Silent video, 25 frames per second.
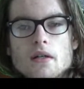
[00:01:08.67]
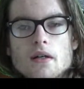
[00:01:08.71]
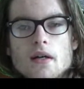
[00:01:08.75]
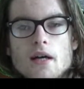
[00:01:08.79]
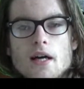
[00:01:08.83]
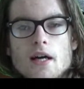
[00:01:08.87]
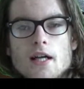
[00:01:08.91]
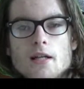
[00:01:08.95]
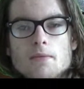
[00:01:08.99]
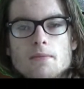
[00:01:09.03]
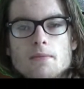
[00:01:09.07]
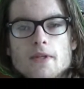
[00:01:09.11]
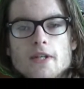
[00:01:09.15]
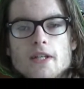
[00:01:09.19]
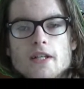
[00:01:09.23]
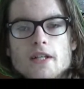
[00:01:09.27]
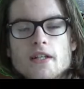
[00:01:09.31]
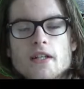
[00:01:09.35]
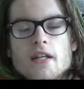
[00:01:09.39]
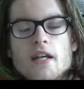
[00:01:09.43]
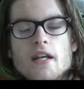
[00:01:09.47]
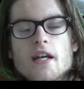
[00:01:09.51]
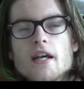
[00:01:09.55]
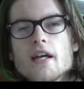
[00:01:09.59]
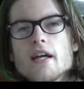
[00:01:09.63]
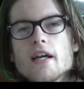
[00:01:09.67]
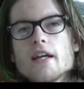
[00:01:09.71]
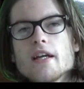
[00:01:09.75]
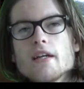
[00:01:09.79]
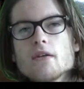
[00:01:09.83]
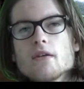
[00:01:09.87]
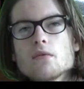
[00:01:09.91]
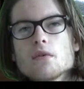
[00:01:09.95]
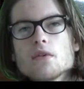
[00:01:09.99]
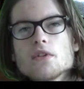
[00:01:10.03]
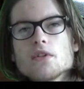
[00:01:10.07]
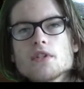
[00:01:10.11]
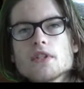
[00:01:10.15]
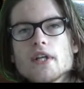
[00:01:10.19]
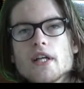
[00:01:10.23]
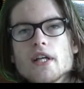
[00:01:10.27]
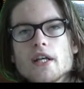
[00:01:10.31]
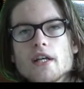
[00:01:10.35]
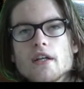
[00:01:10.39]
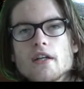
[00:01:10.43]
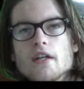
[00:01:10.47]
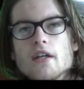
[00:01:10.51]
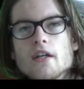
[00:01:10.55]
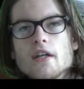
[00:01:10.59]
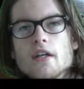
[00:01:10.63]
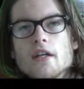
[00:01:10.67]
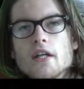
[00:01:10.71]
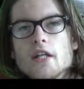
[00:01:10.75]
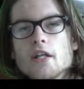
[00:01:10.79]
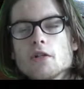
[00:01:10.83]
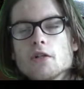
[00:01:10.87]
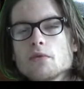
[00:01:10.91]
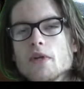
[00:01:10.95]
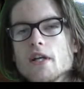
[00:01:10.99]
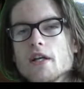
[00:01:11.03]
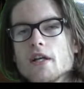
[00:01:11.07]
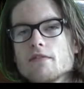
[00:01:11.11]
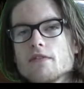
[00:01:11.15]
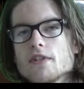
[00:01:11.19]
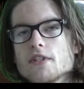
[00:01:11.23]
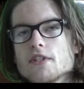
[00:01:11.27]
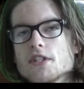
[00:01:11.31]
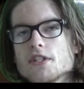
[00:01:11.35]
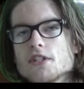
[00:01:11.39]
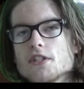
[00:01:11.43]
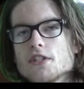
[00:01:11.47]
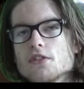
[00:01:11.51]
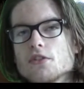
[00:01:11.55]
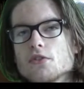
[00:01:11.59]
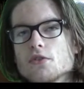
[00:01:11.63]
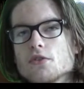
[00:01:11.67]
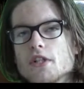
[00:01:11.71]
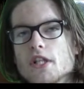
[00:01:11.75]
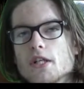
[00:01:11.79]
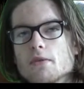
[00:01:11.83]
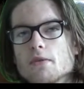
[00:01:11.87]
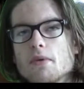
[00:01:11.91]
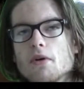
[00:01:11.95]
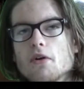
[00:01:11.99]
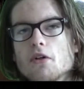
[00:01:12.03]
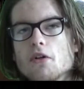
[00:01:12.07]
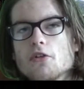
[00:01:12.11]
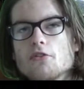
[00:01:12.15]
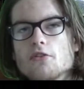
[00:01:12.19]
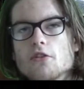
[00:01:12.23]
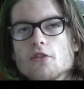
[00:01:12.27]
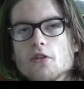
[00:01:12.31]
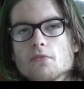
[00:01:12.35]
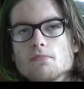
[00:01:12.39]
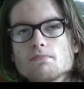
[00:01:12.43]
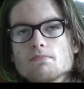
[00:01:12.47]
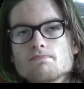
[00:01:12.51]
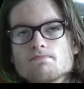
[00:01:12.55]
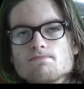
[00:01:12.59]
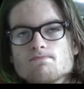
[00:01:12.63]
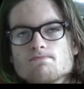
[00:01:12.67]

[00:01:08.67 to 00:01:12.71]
Alpine A110 in a rare visit to the Eboladrome.